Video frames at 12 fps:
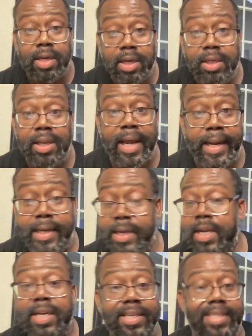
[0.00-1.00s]
like
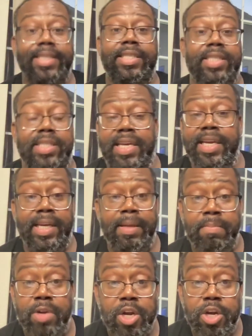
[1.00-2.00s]
this
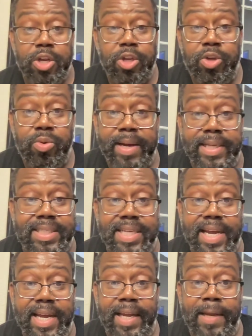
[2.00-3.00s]
Team
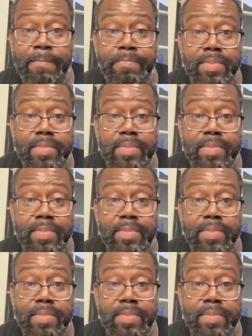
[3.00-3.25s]
USA